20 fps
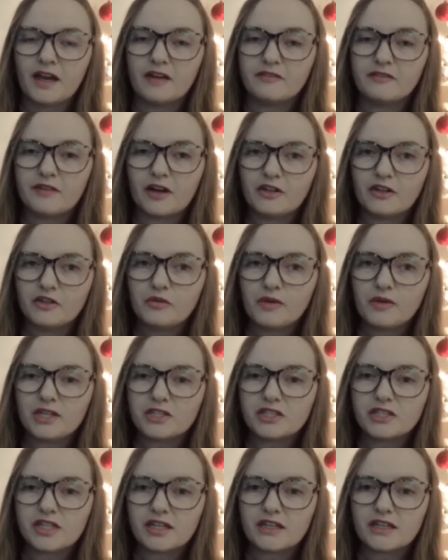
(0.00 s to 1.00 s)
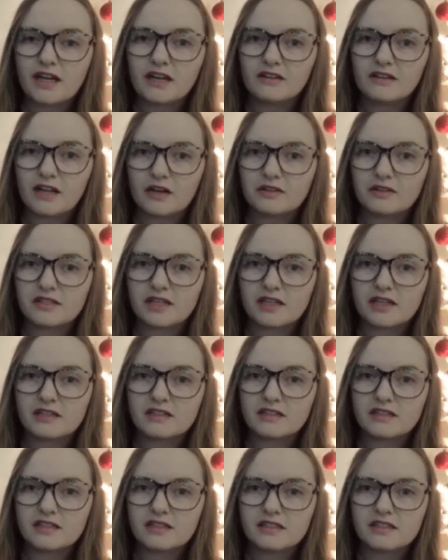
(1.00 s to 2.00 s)
Evaluation allows
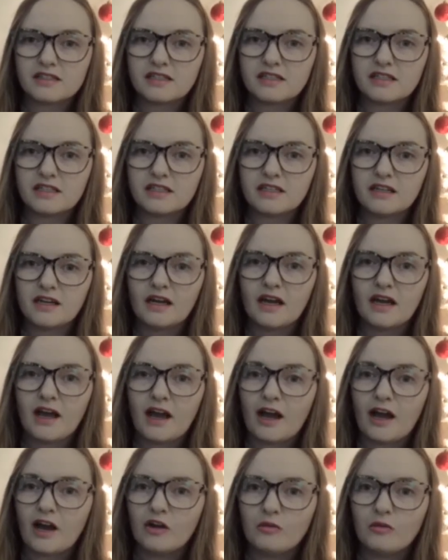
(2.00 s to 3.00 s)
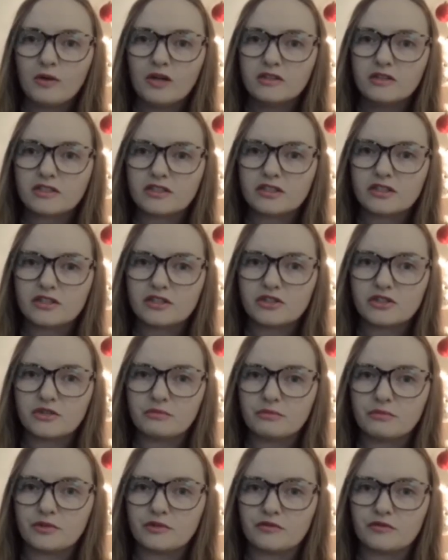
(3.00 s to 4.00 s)
us to see how well did the
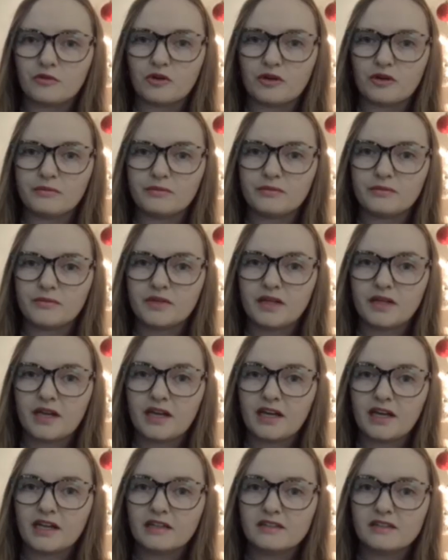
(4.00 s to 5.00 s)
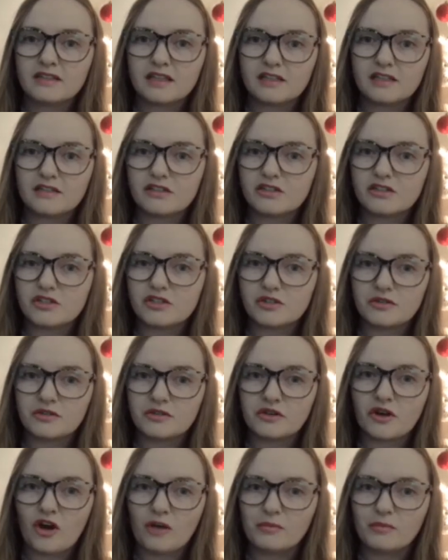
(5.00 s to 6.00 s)
student perform, and is the
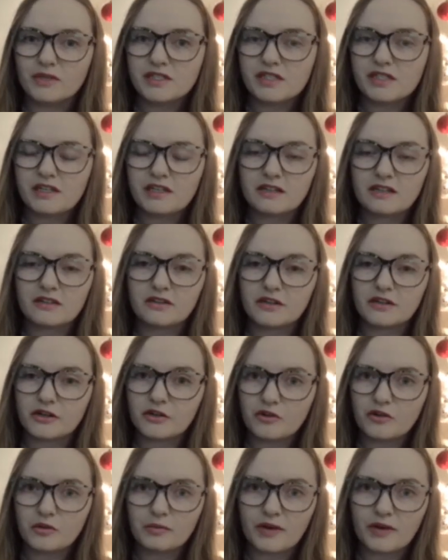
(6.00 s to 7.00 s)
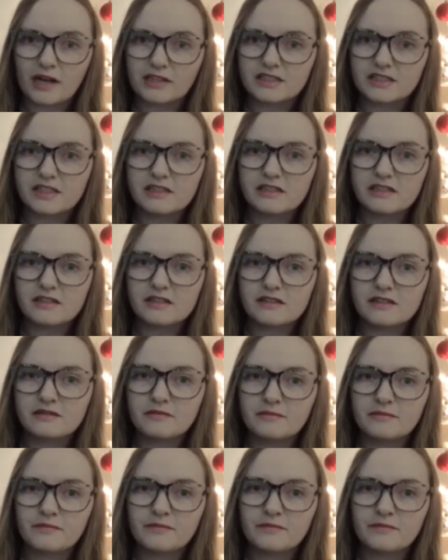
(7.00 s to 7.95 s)
student competent in clinical practice?